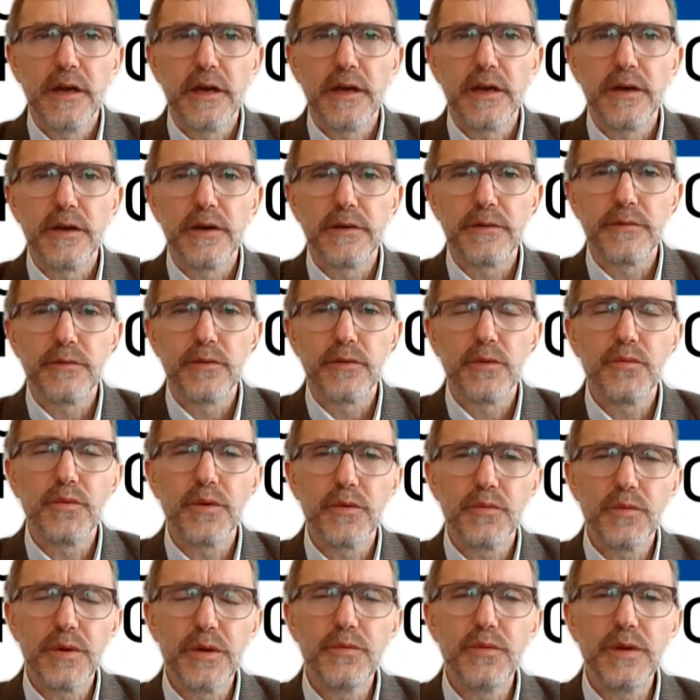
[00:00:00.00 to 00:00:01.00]
uh,
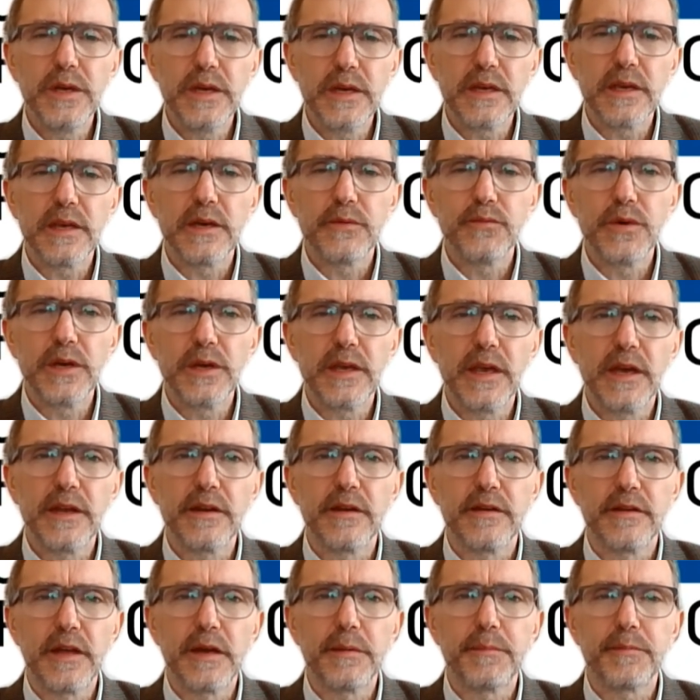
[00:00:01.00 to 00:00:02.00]
we we we
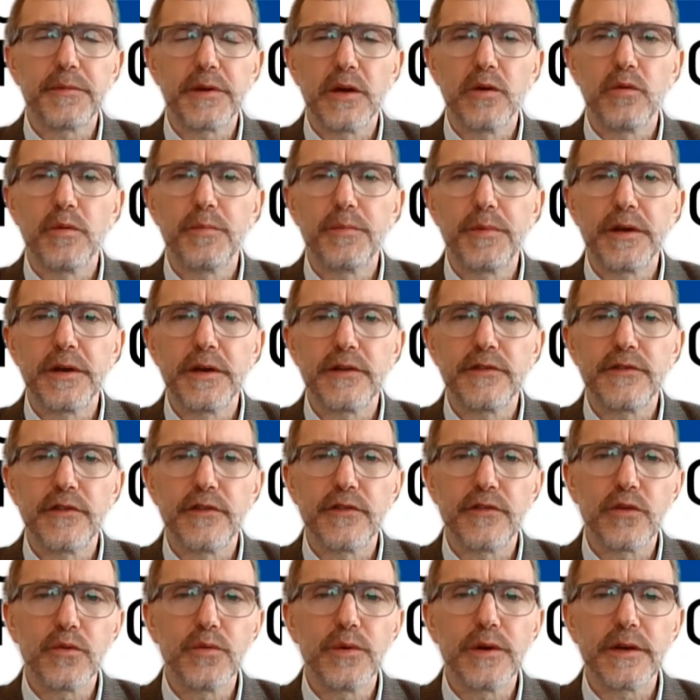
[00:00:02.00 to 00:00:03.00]
can adapt our
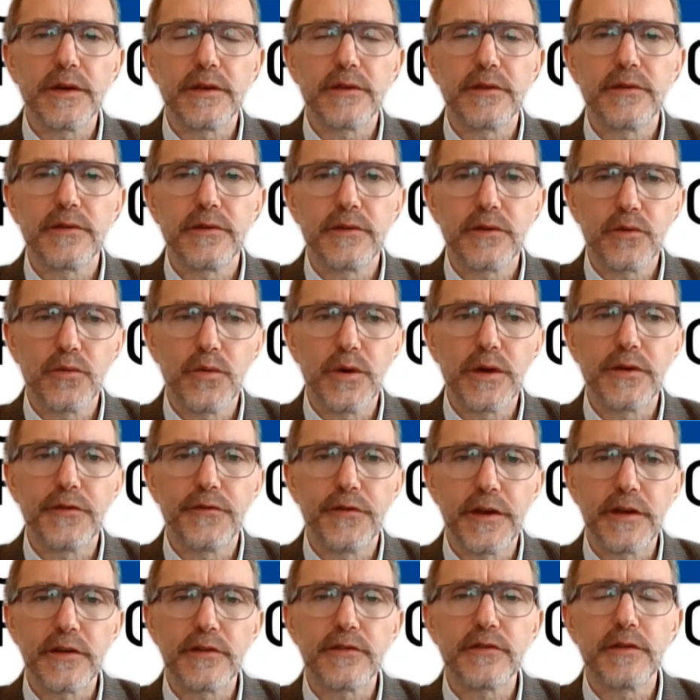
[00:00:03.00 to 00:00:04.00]
prices quite quite
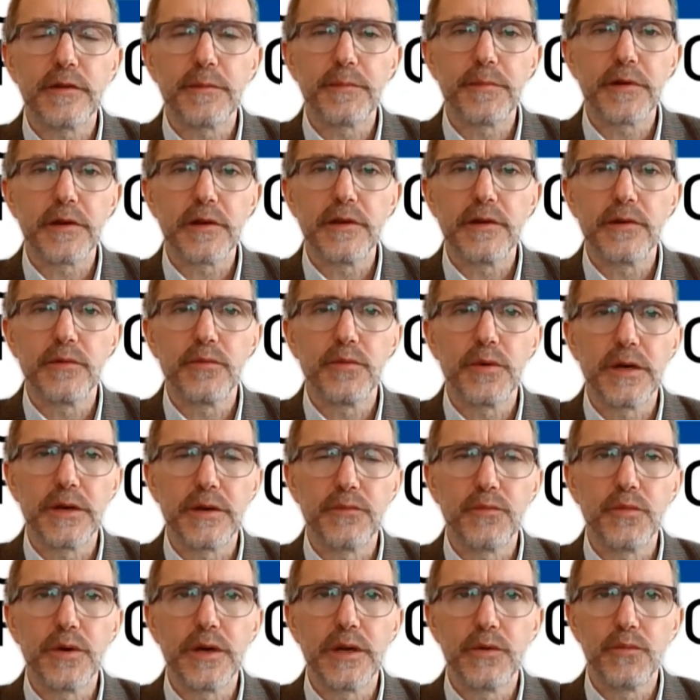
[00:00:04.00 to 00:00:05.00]
fast typically when
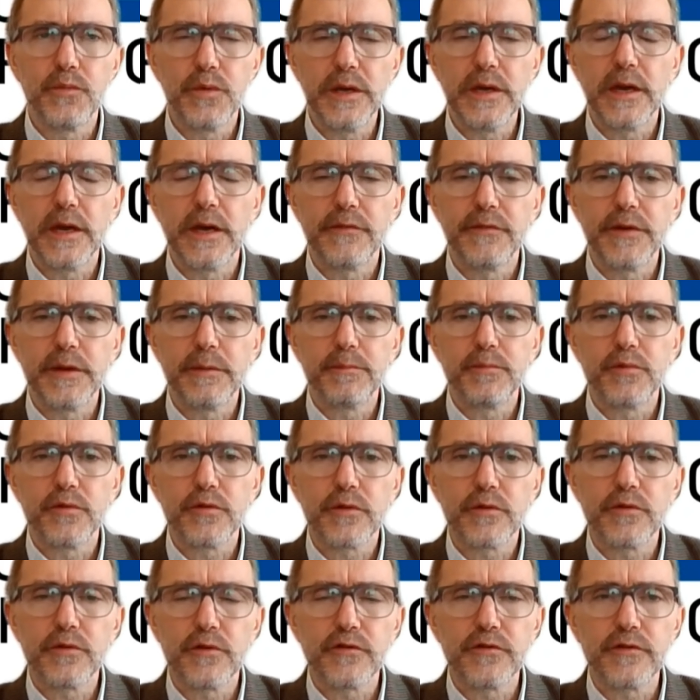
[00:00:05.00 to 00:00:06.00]
when we have
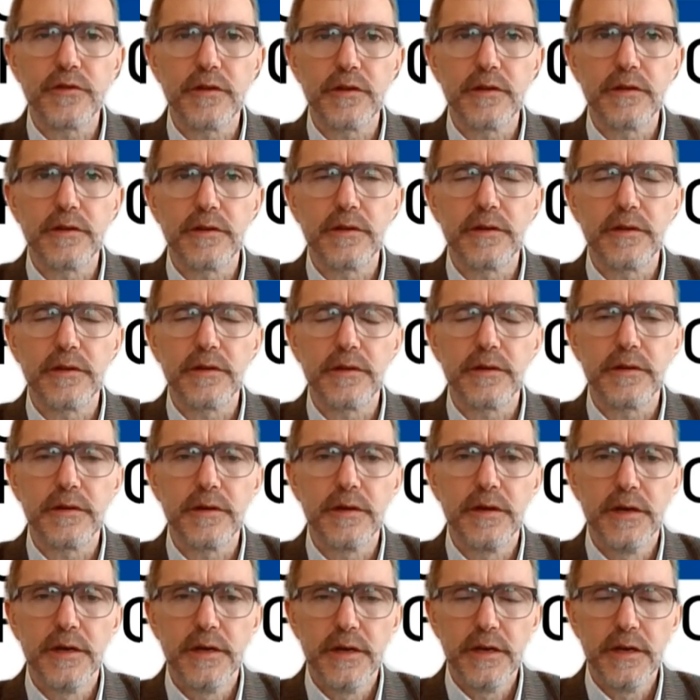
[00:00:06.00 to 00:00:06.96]
input cost uh,